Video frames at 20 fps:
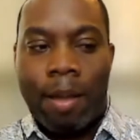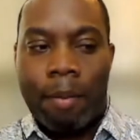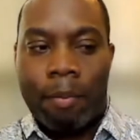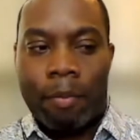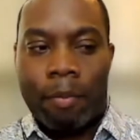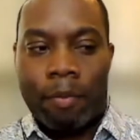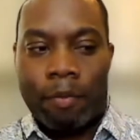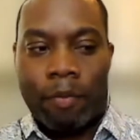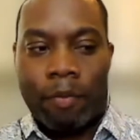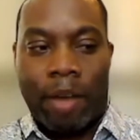
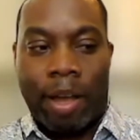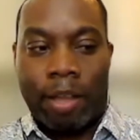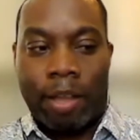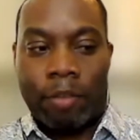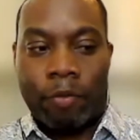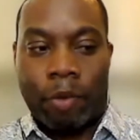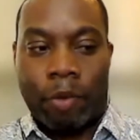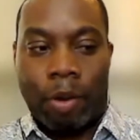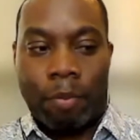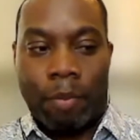
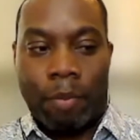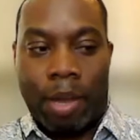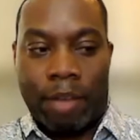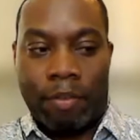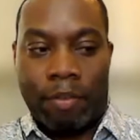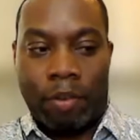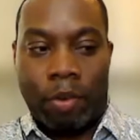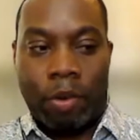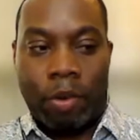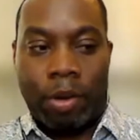files from
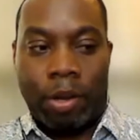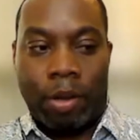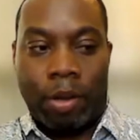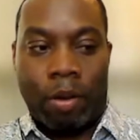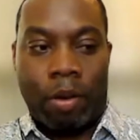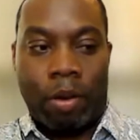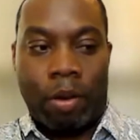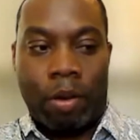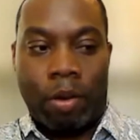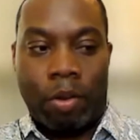executing
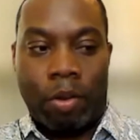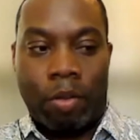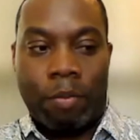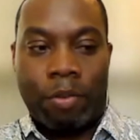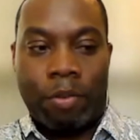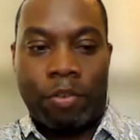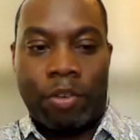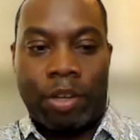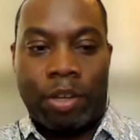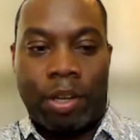on your
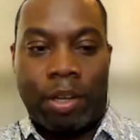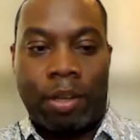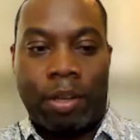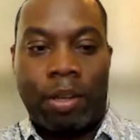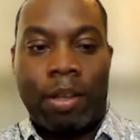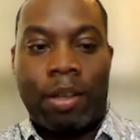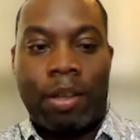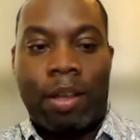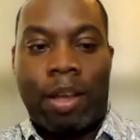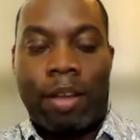machine
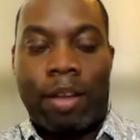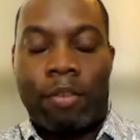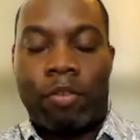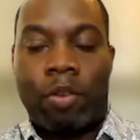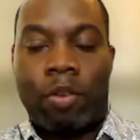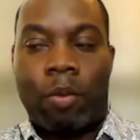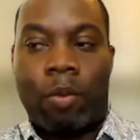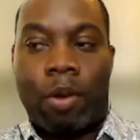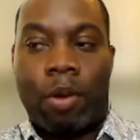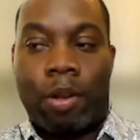and
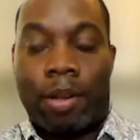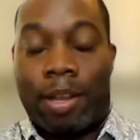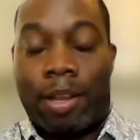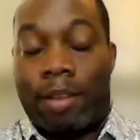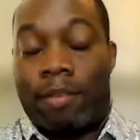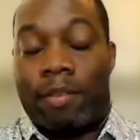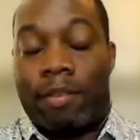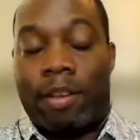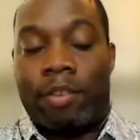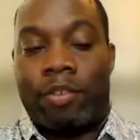so on. That's
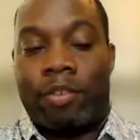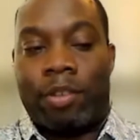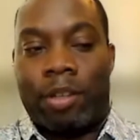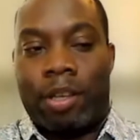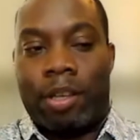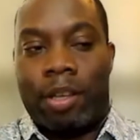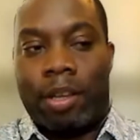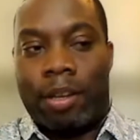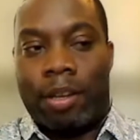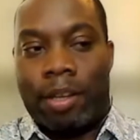
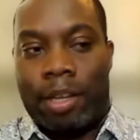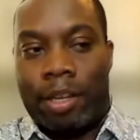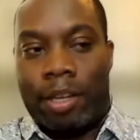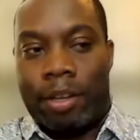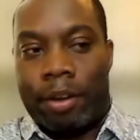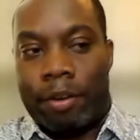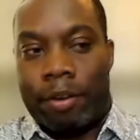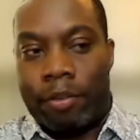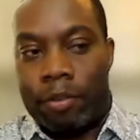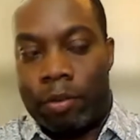essentially an
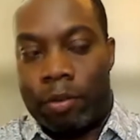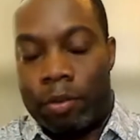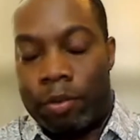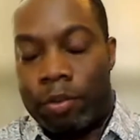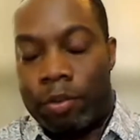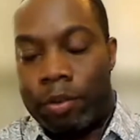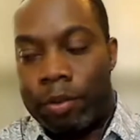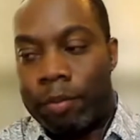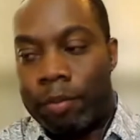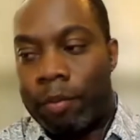EDR
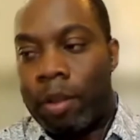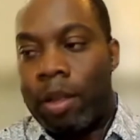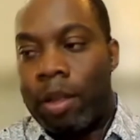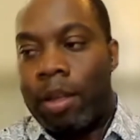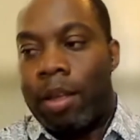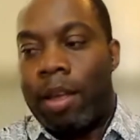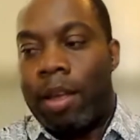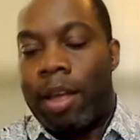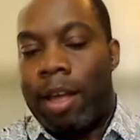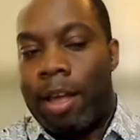solution.
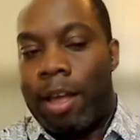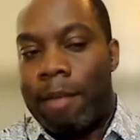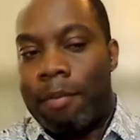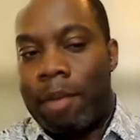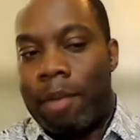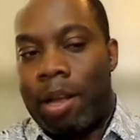I'll